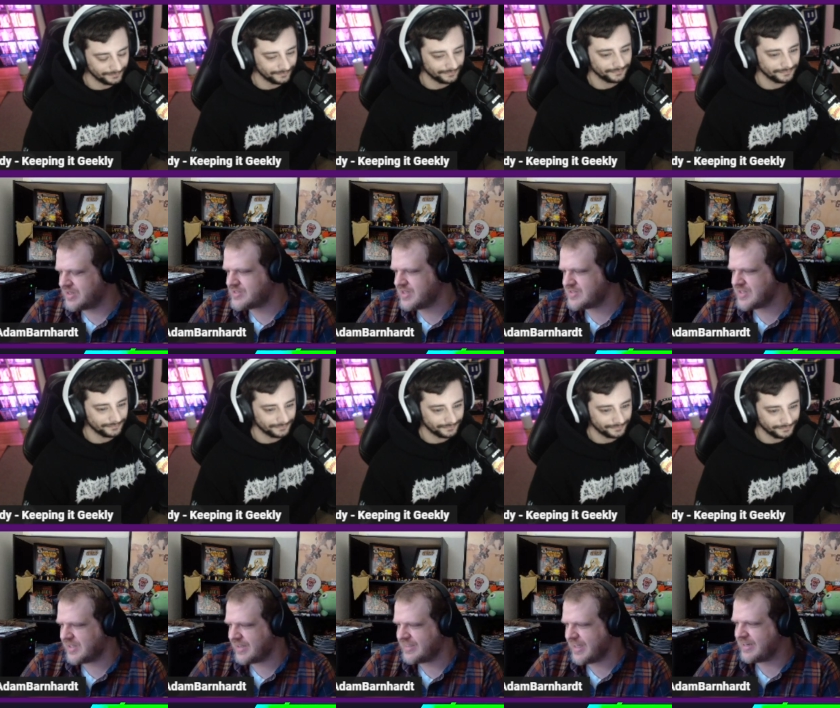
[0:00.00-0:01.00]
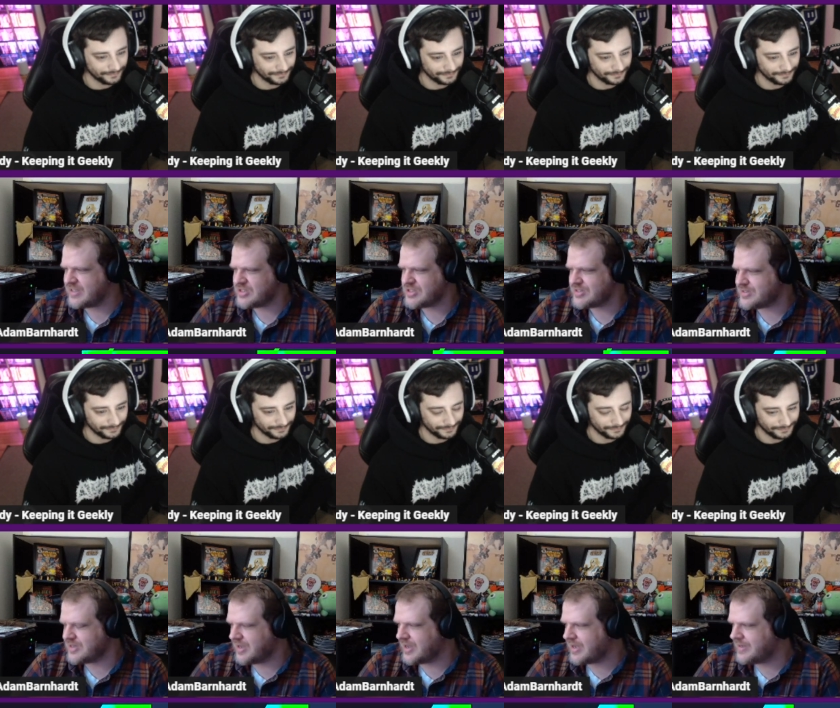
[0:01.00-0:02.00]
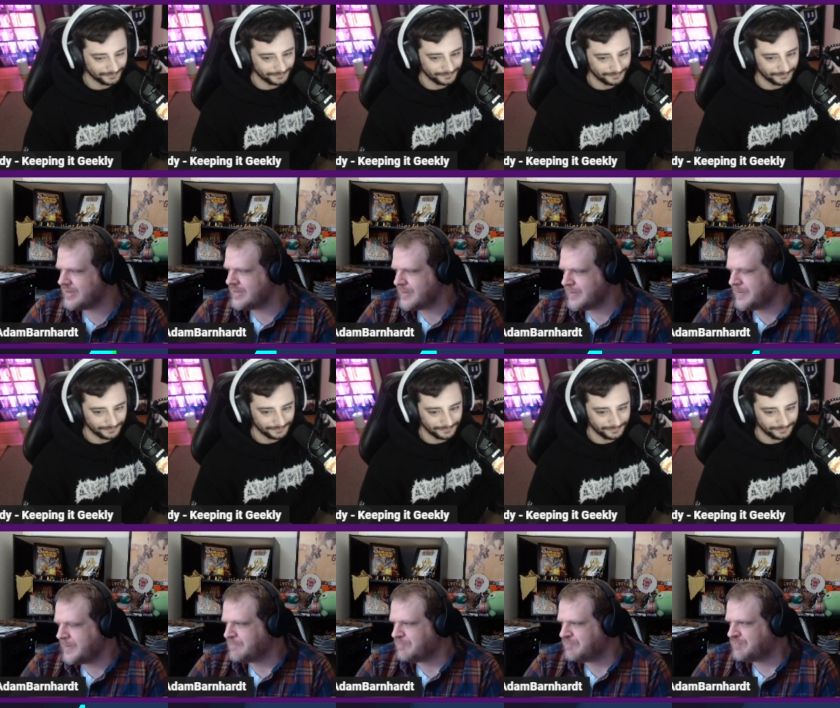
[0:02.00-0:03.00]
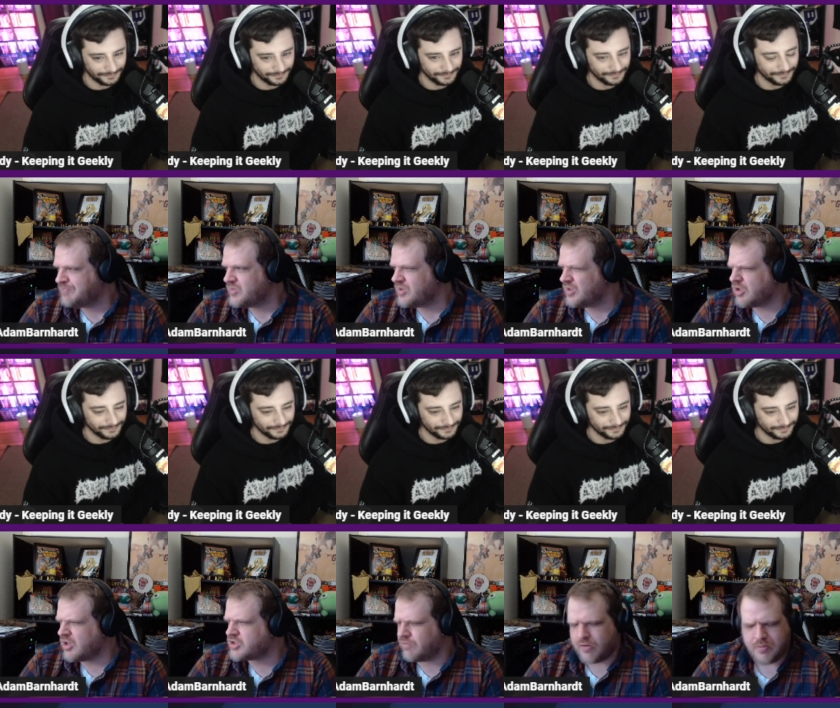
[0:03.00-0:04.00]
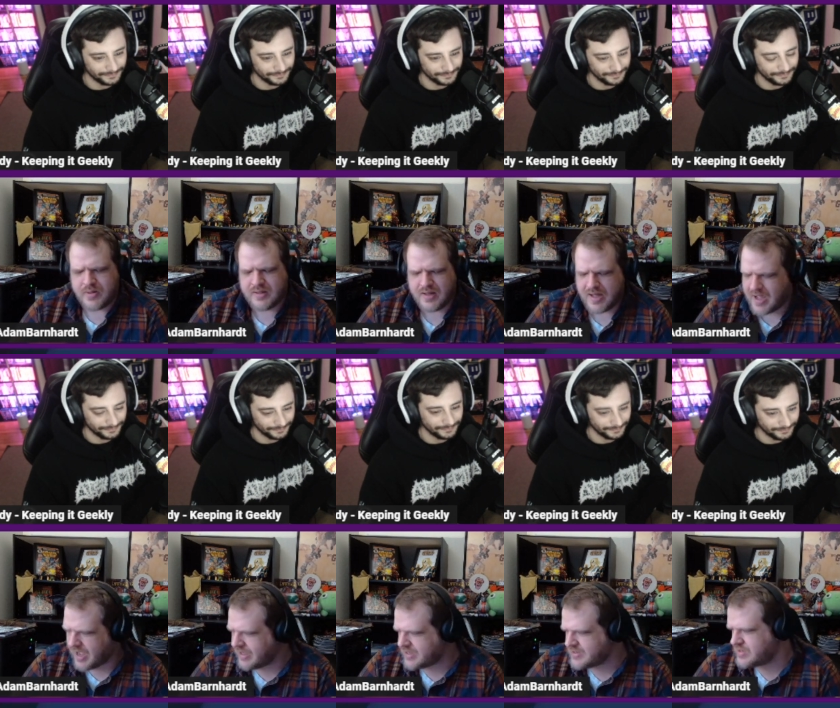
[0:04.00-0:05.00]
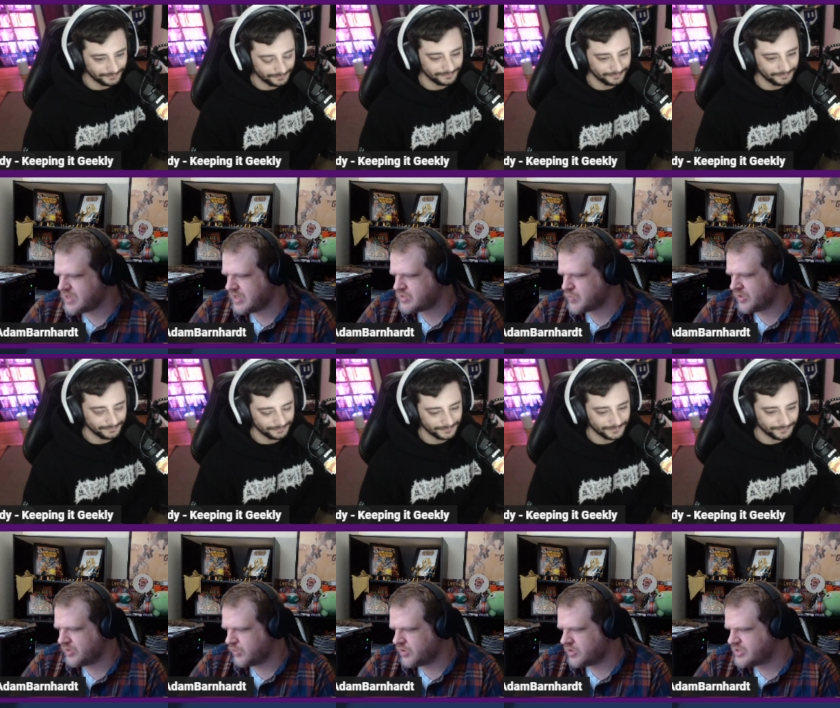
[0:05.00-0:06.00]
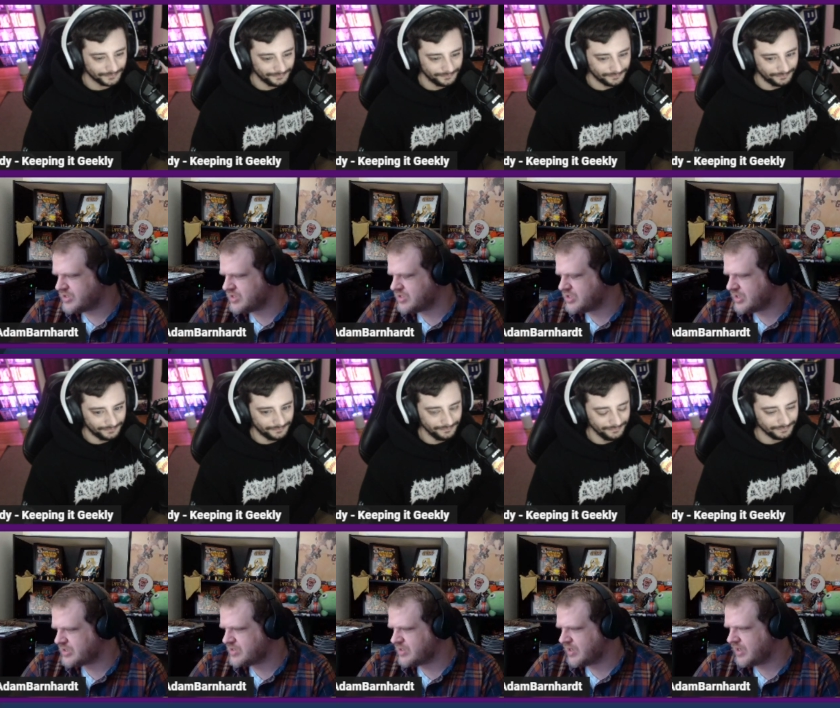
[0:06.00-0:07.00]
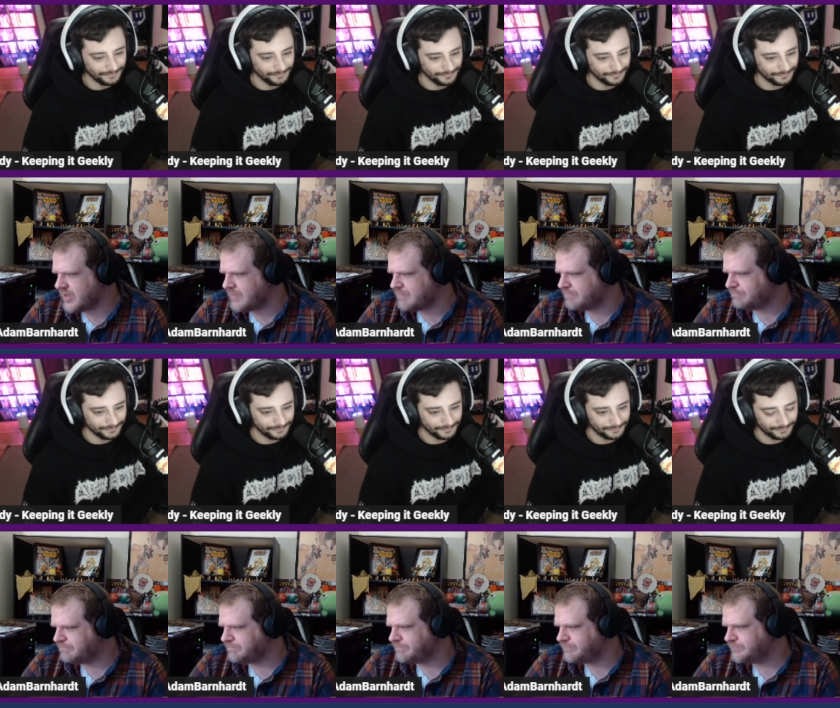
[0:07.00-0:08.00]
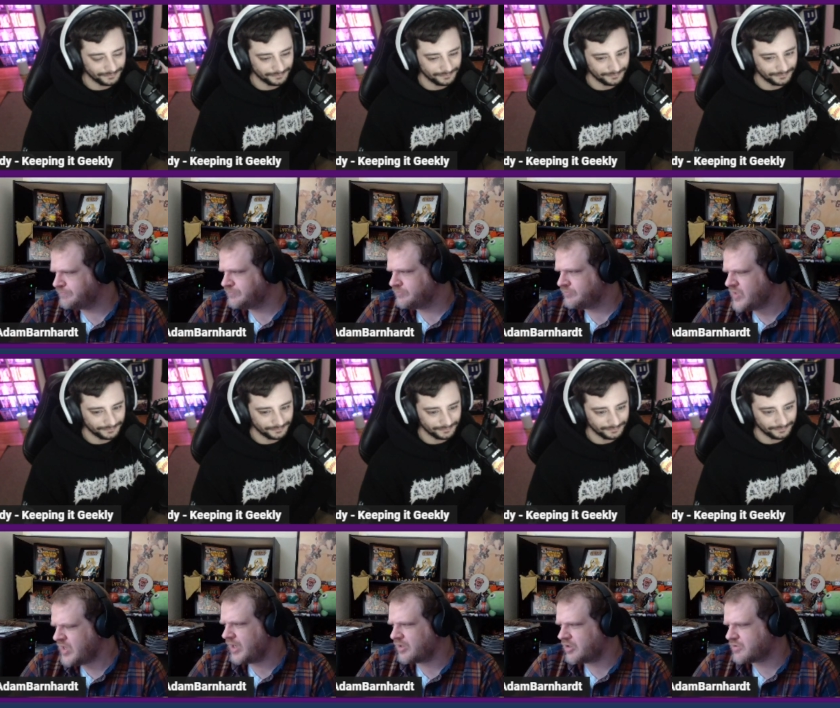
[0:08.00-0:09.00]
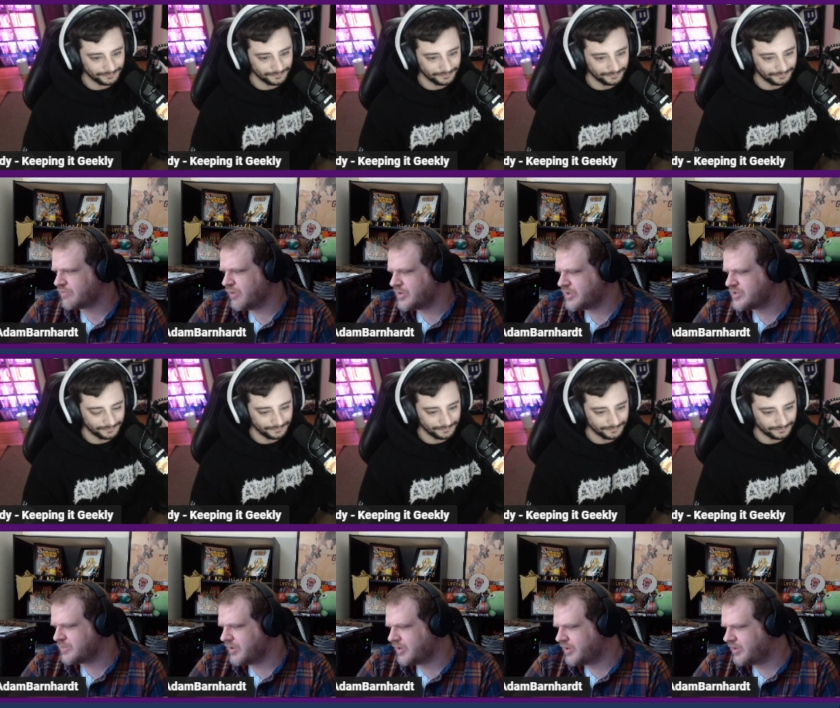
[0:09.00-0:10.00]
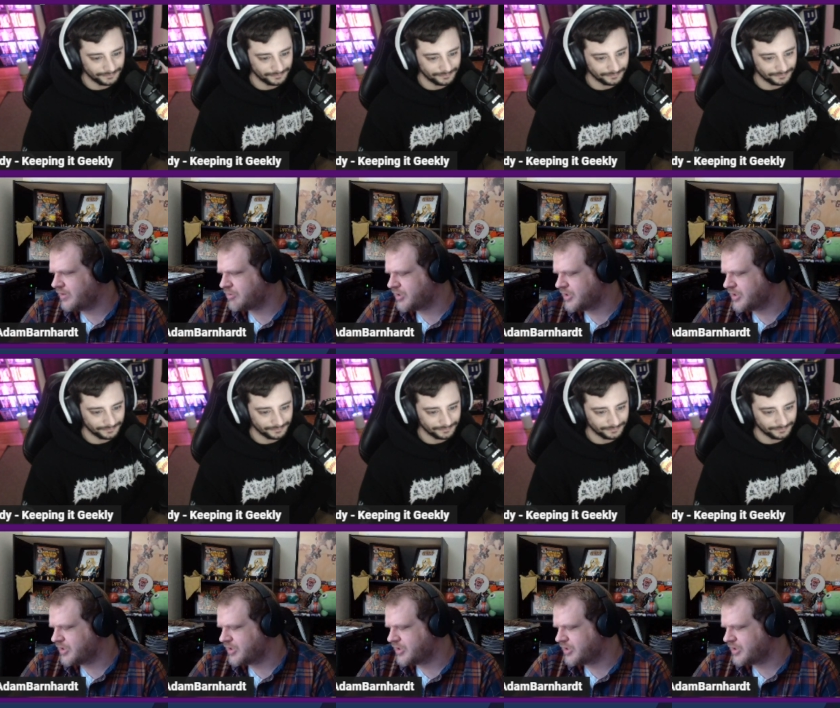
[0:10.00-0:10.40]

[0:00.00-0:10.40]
Speaker 1: It's it's not like that. It's just uh, claustrophobic, I, I guess is, is one of the words. It's just, um, yeah, claustrophobic's a, a pretty